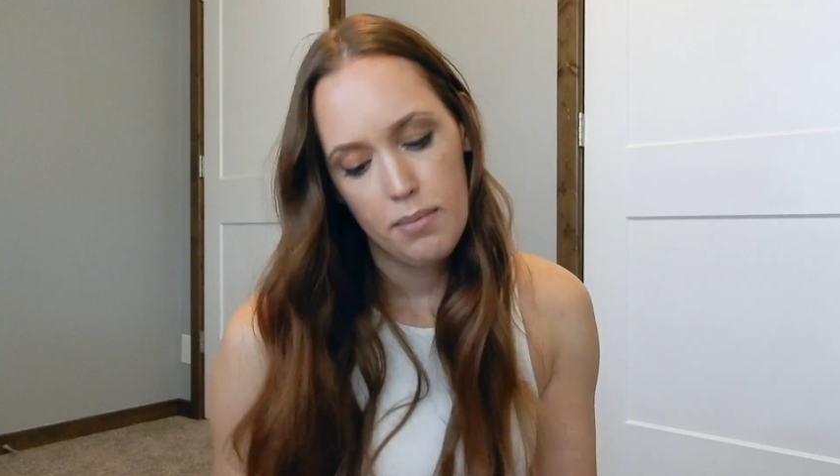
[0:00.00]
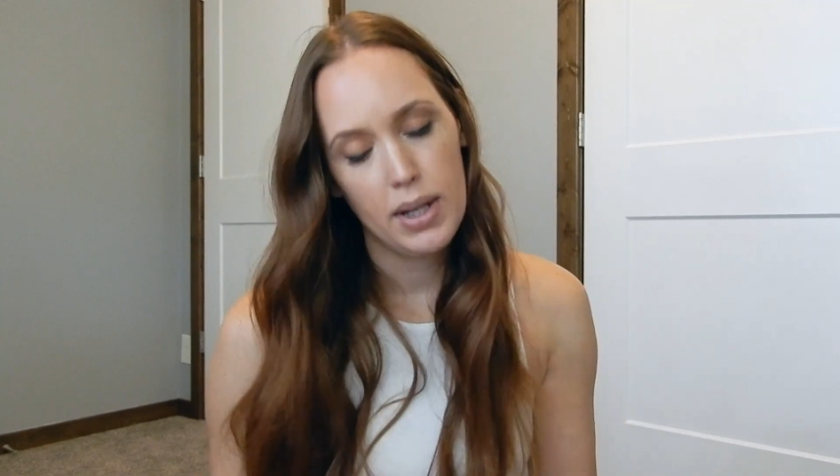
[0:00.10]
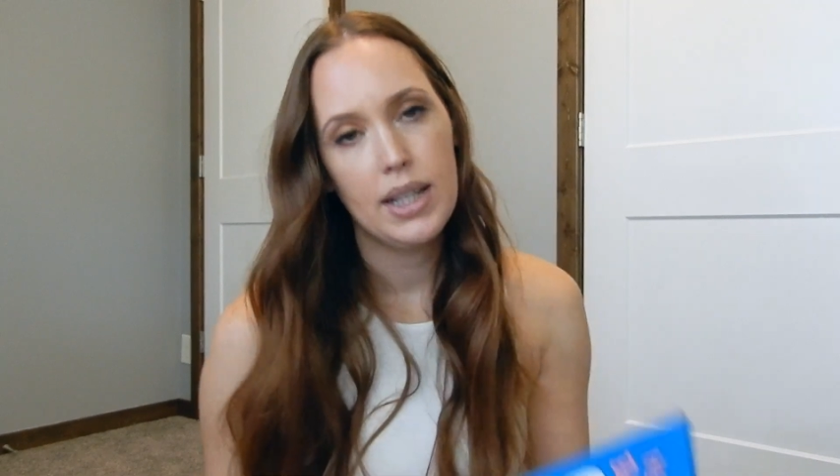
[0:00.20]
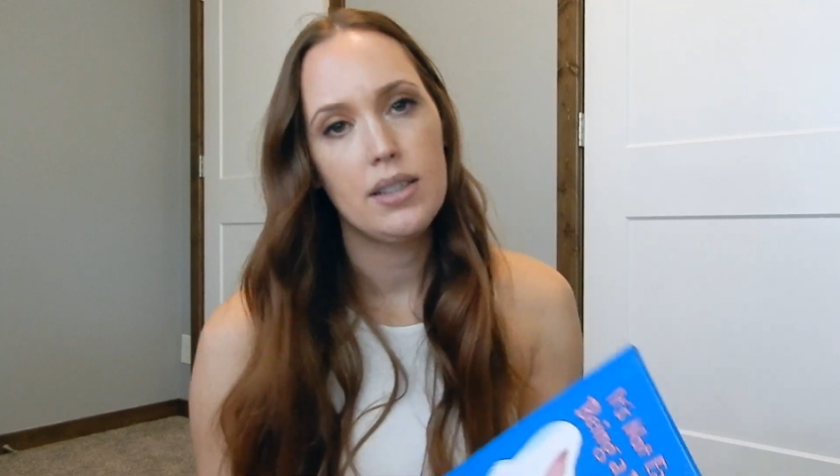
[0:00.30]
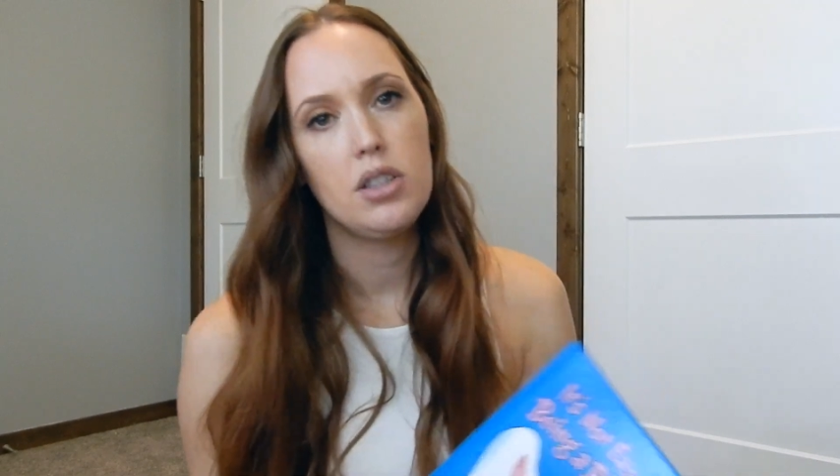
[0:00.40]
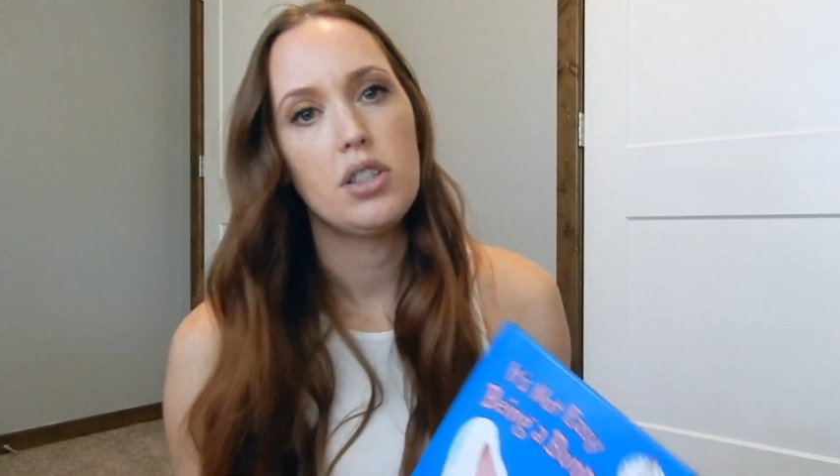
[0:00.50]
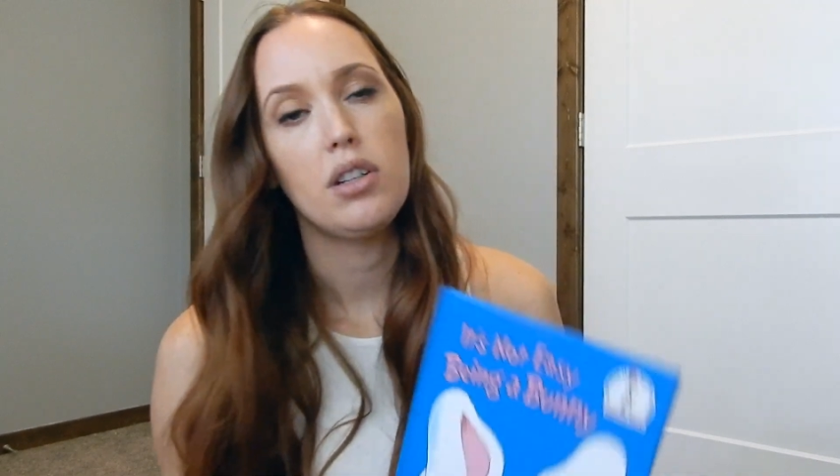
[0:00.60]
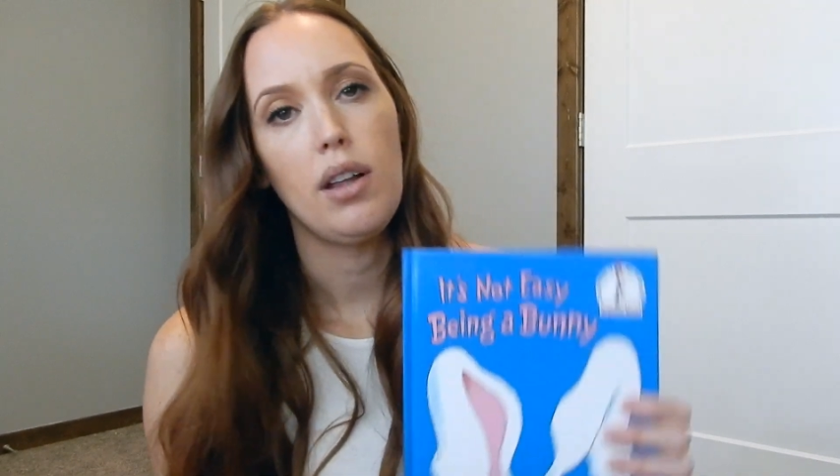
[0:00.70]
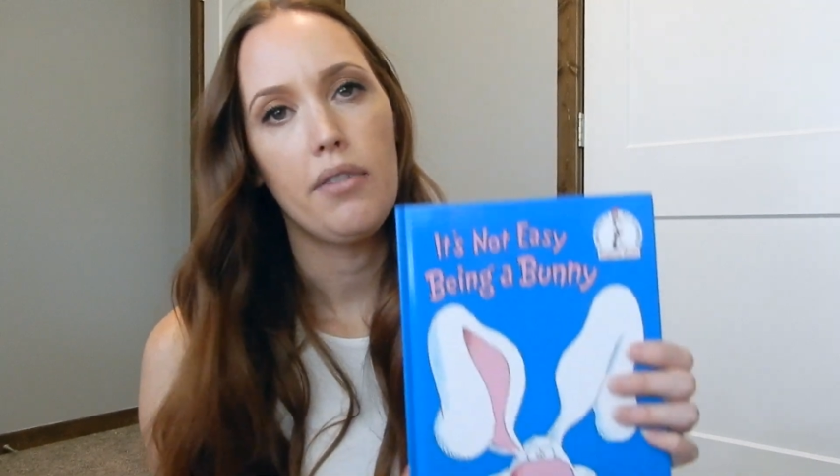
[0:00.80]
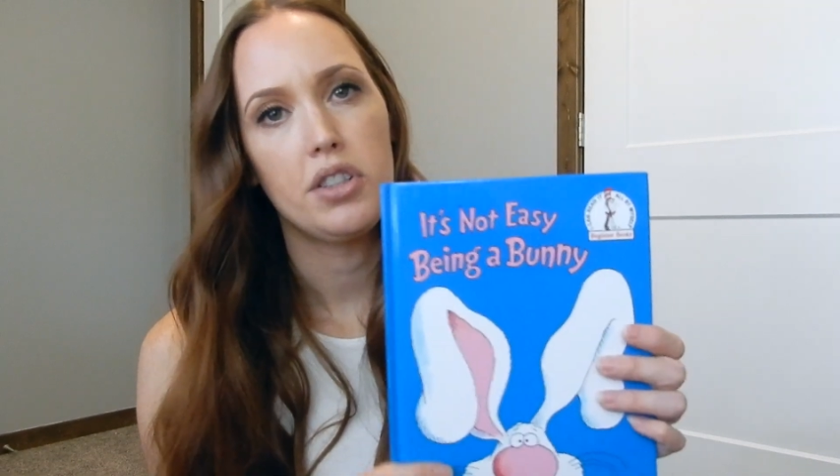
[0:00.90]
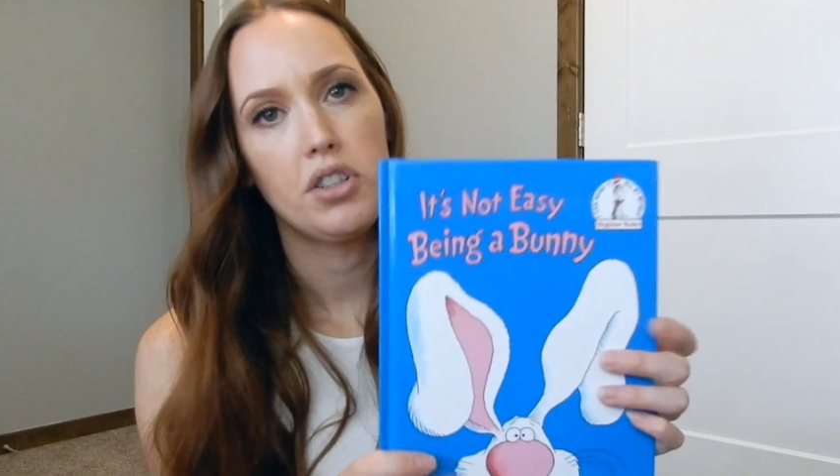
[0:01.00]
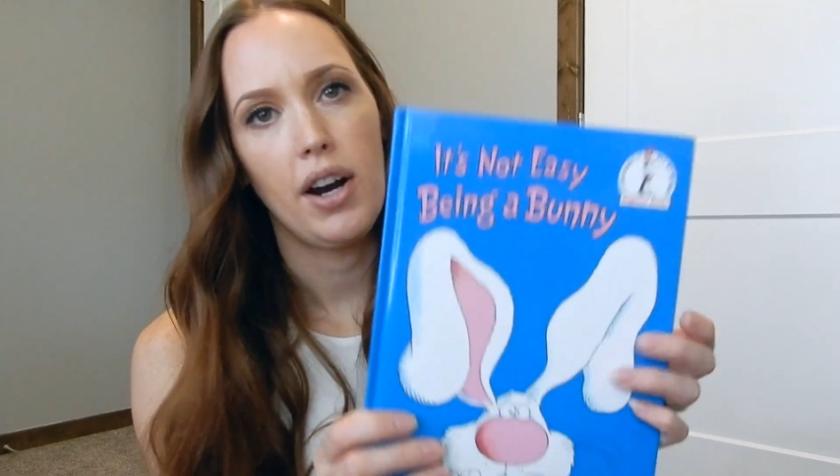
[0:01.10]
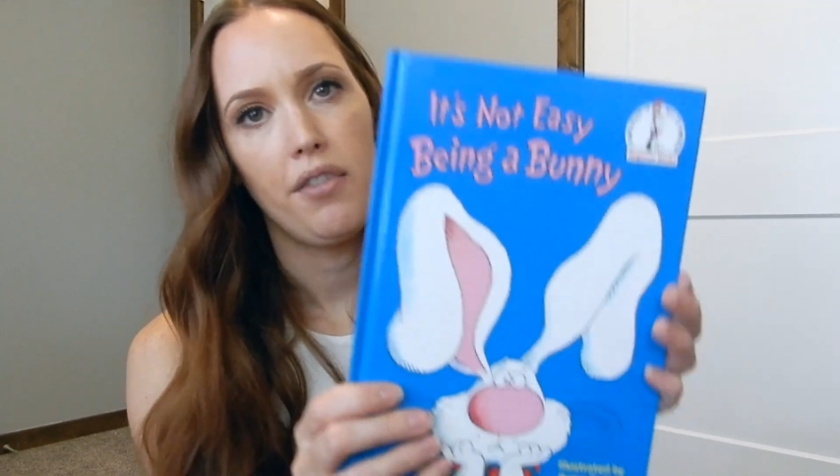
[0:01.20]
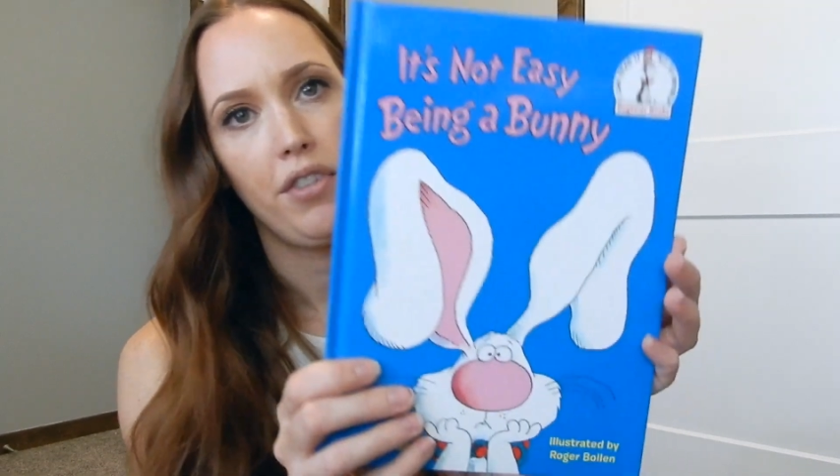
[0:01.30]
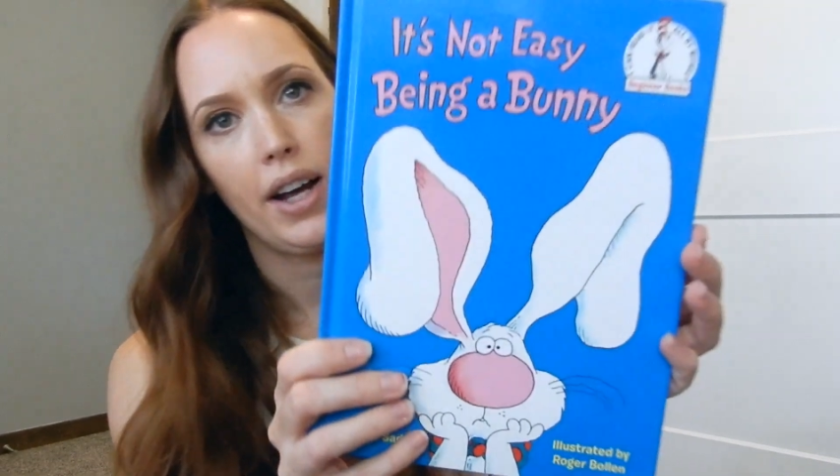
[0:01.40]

my kids used to love to try and